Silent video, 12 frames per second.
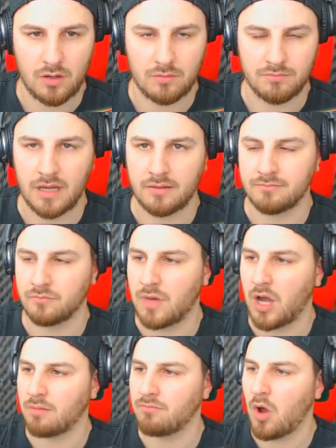Oh my
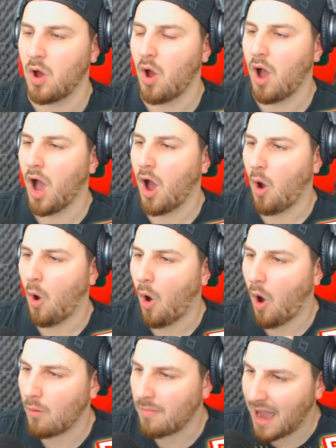mom.
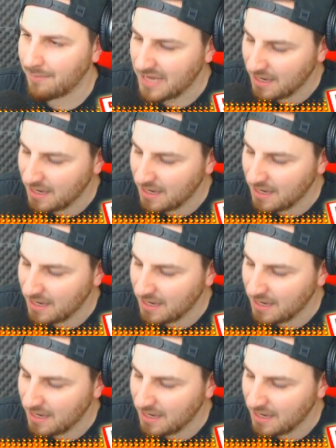Oh my